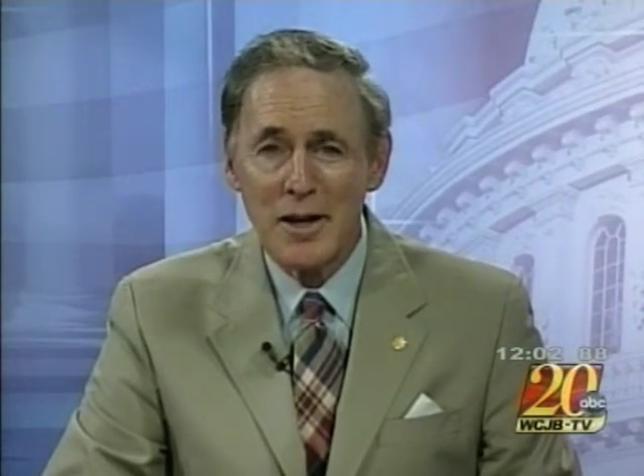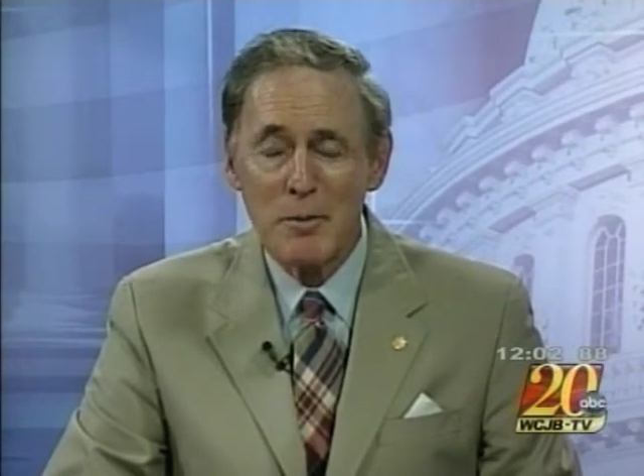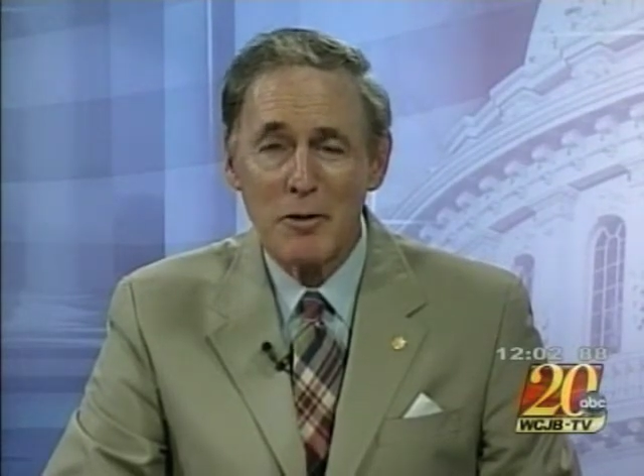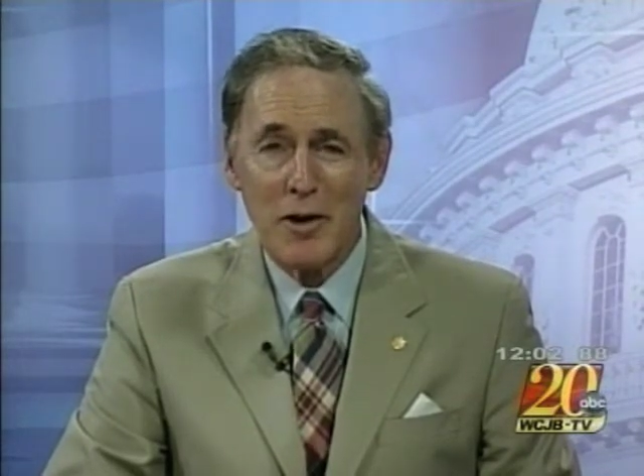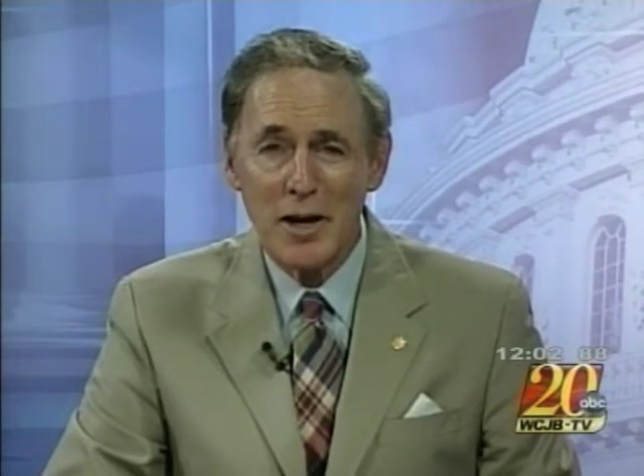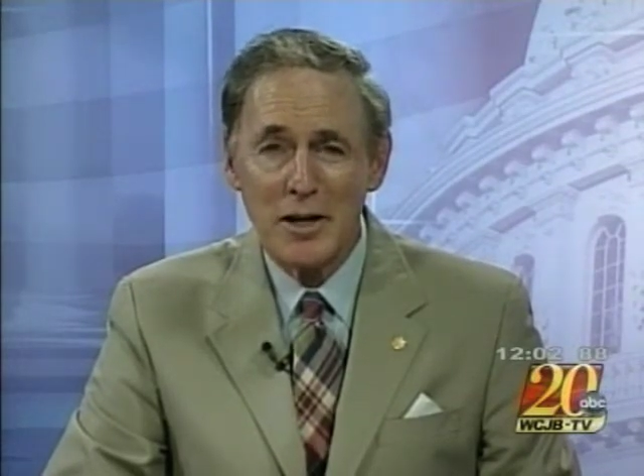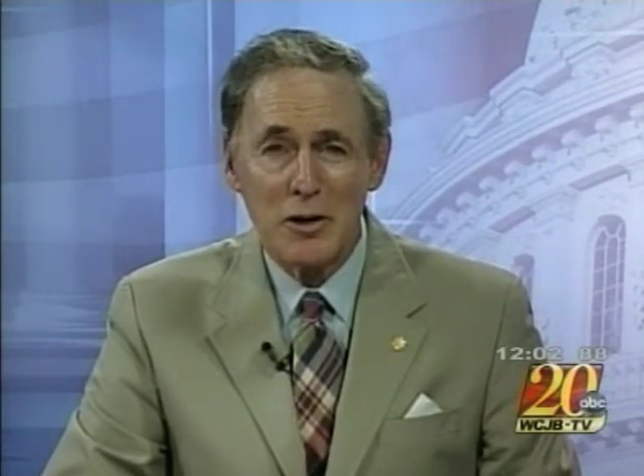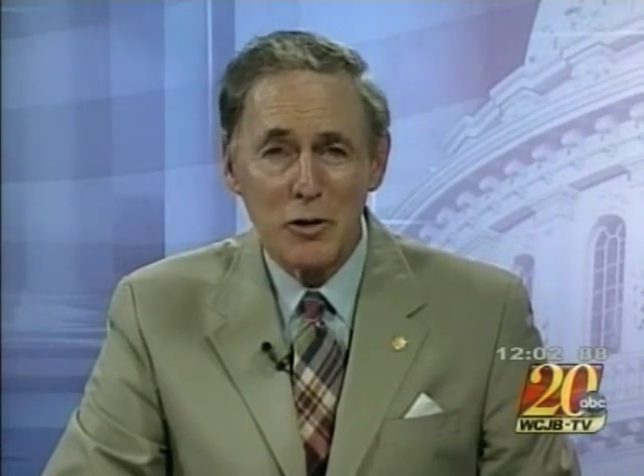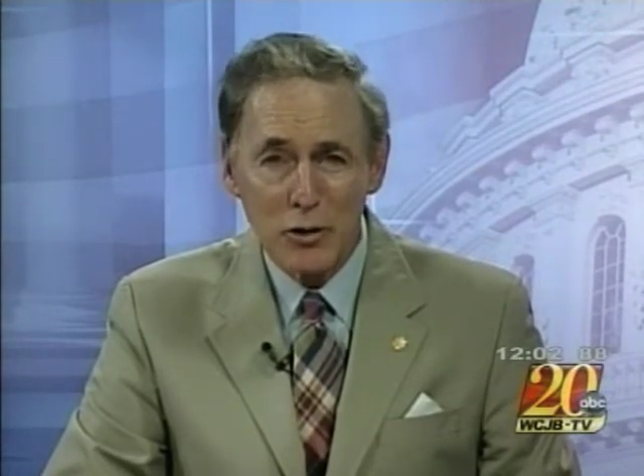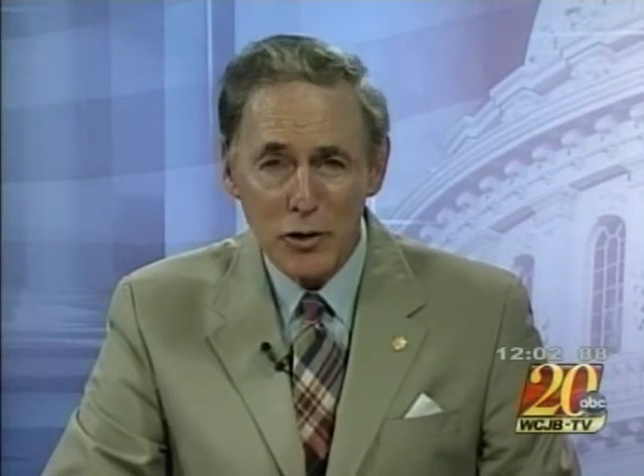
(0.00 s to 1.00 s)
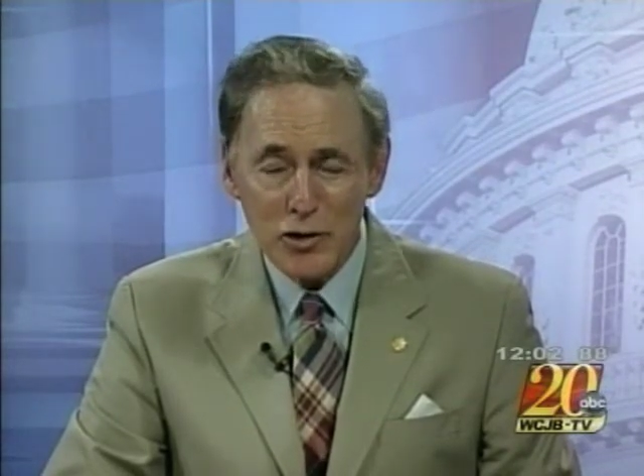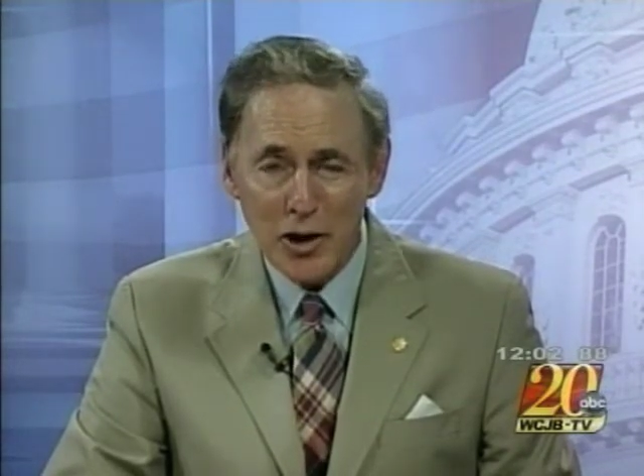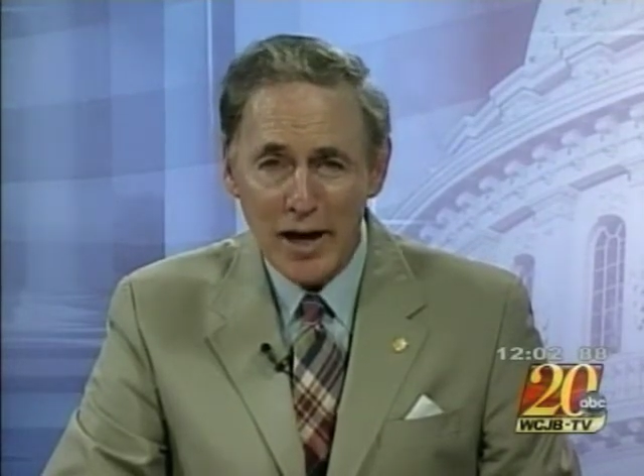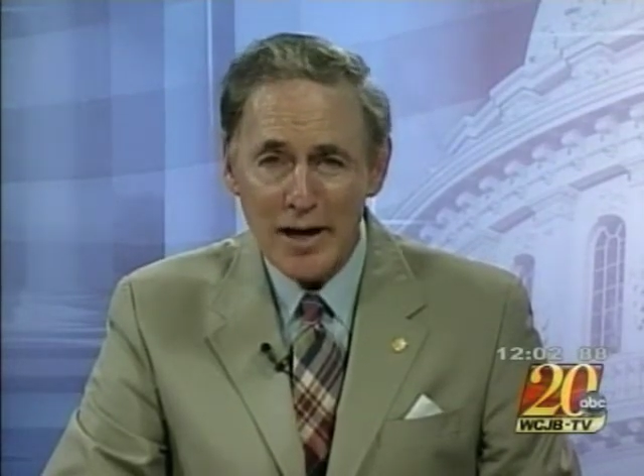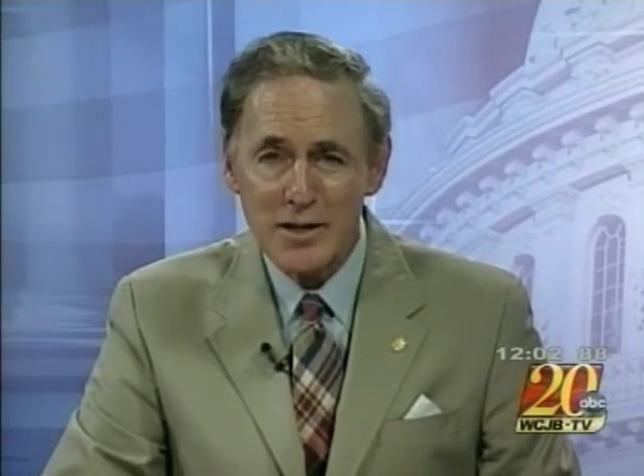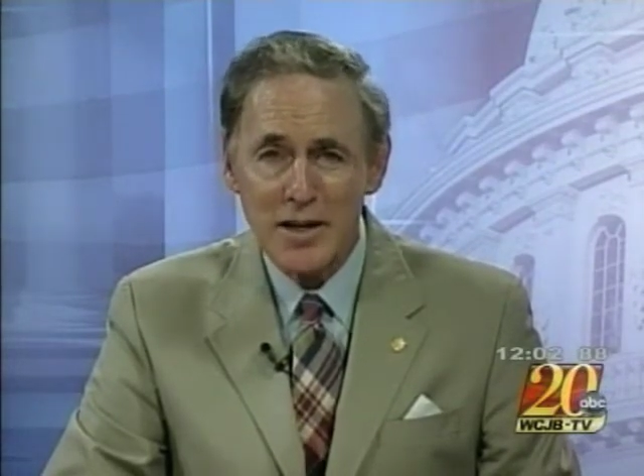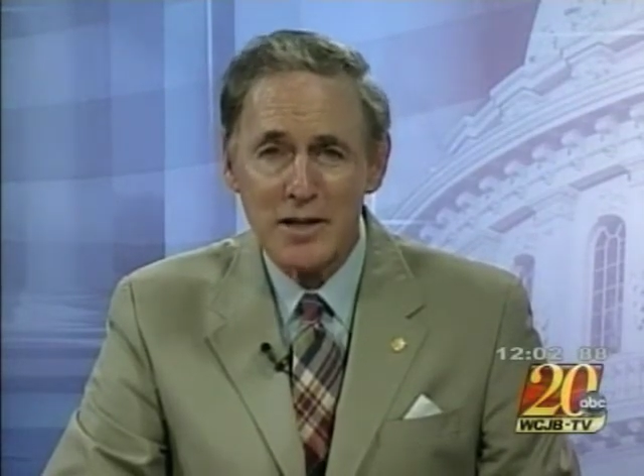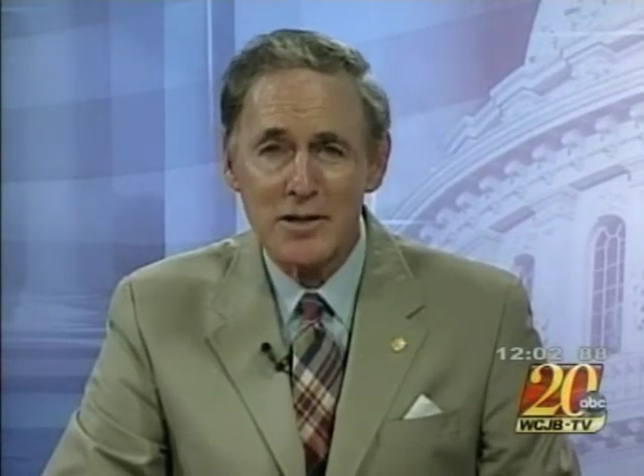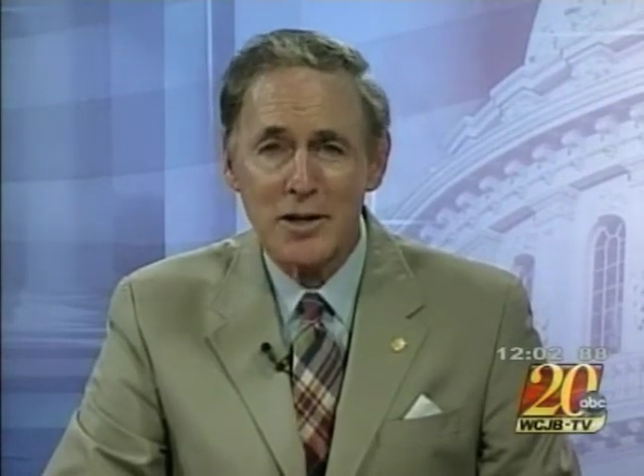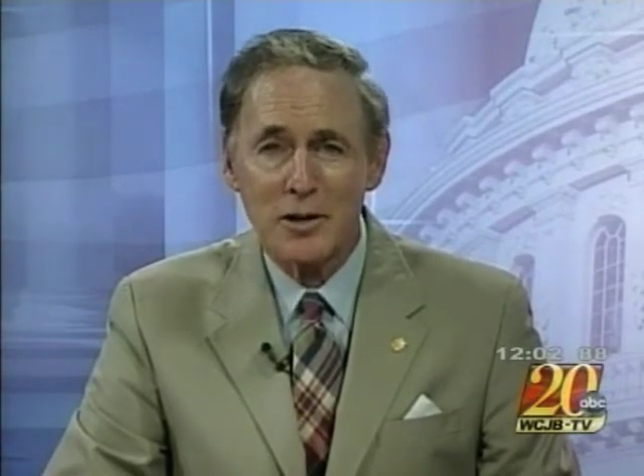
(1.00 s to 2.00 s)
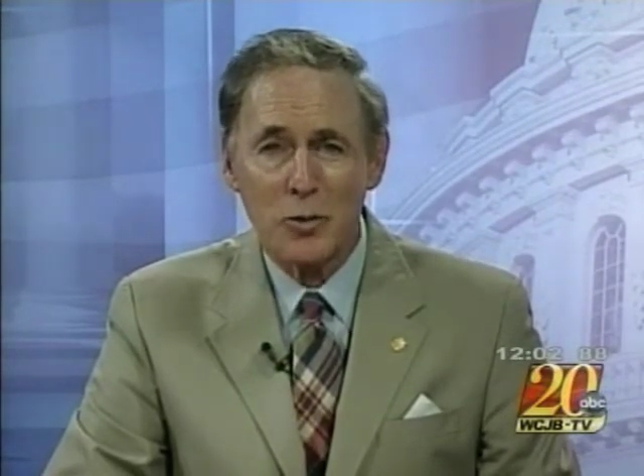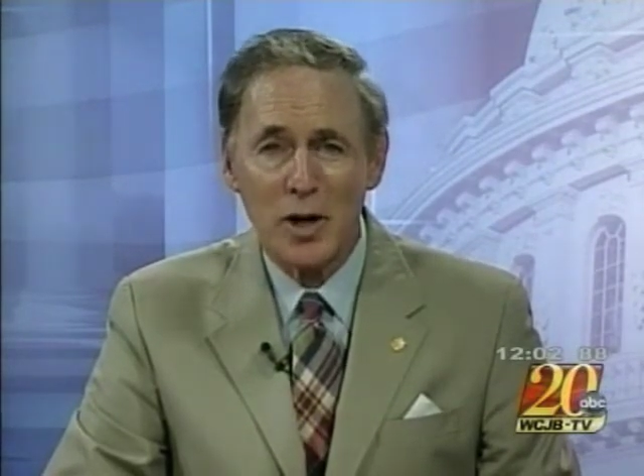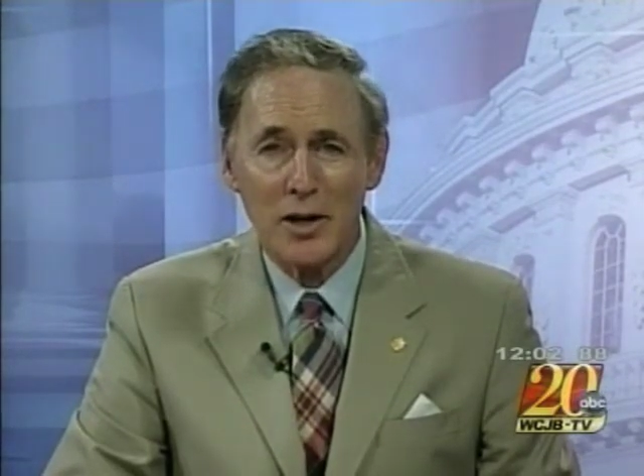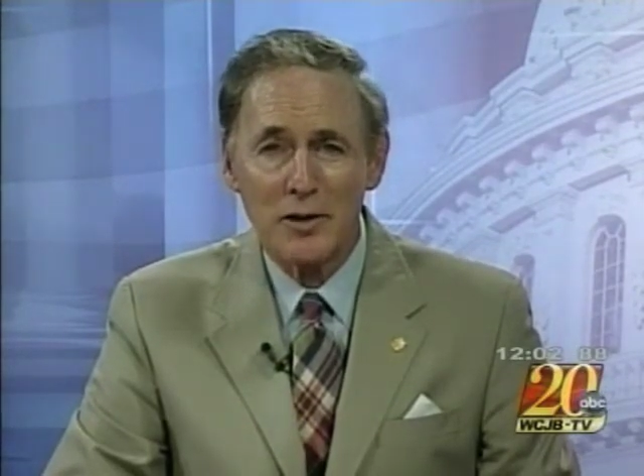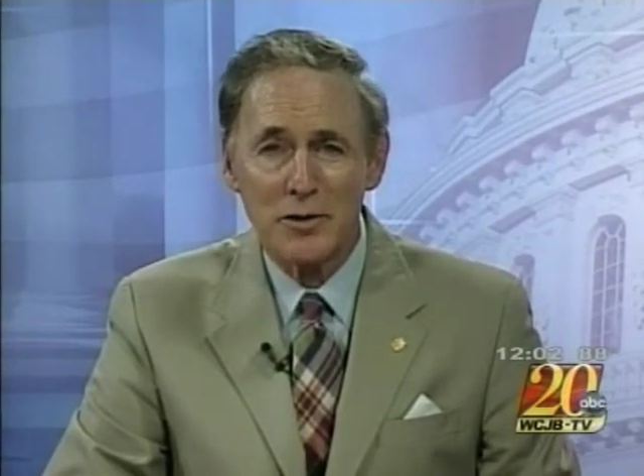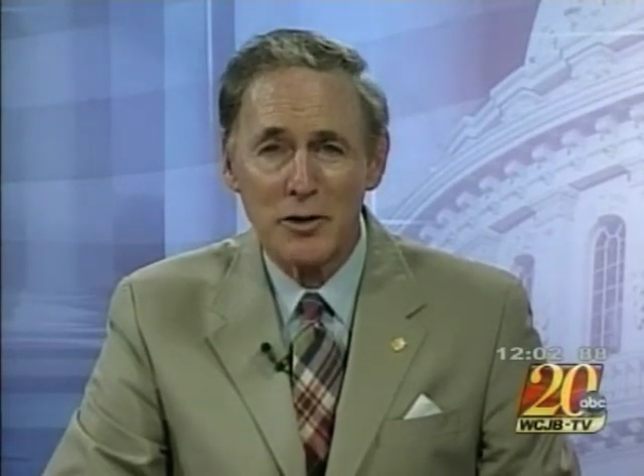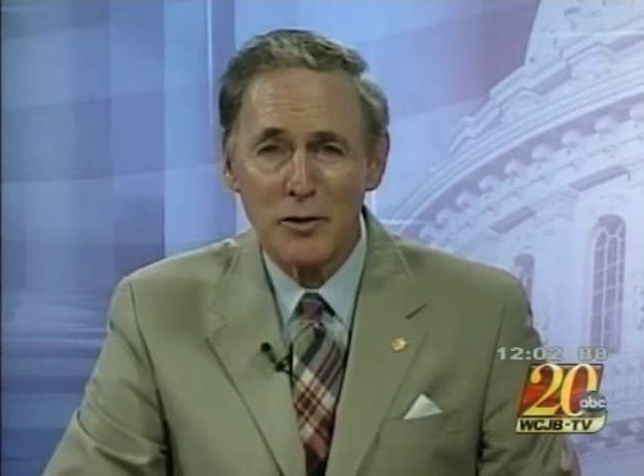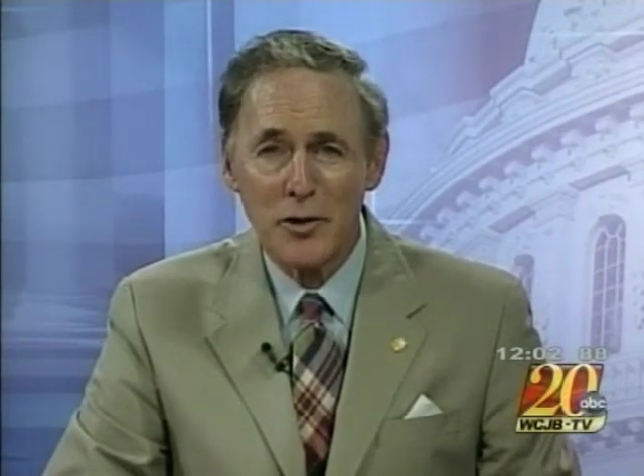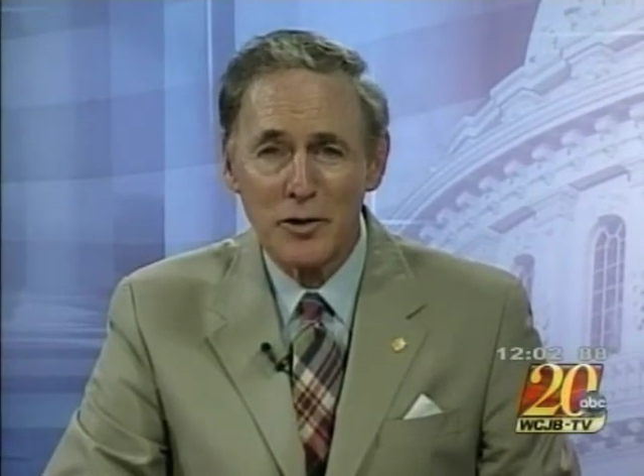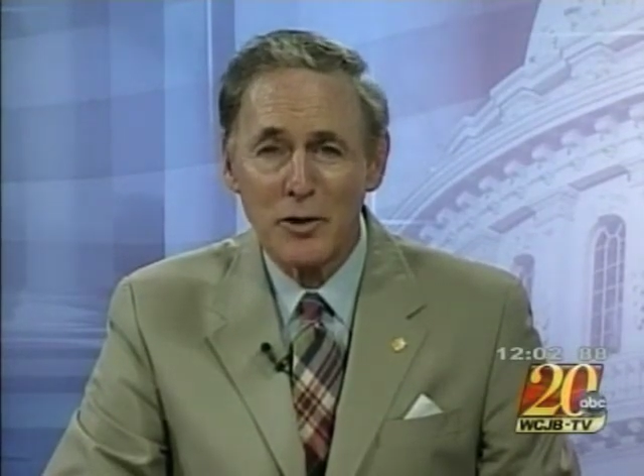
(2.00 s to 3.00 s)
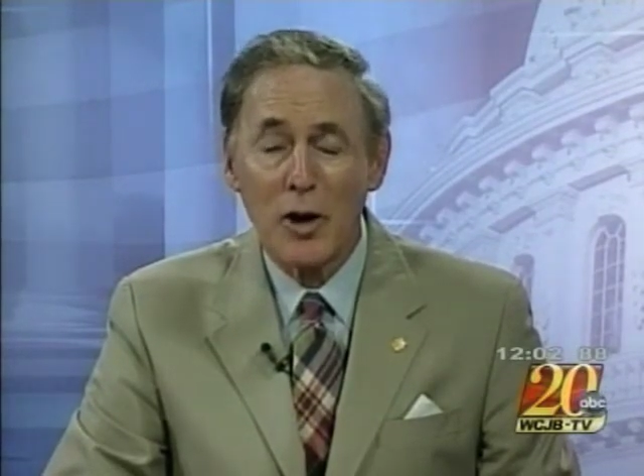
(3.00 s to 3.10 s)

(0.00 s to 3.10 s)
providing universal access as well as universal